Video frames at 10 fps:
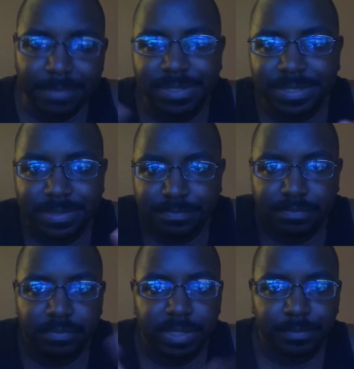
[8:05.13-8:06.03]
just
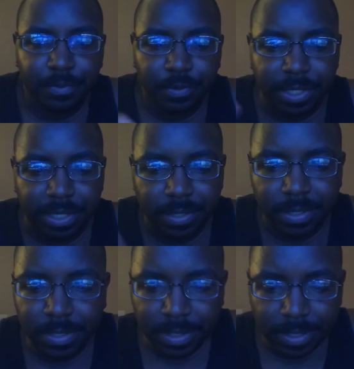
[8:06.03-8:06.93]
like bulky.
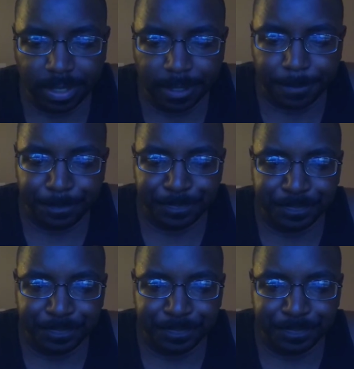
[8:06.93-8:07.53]
Um,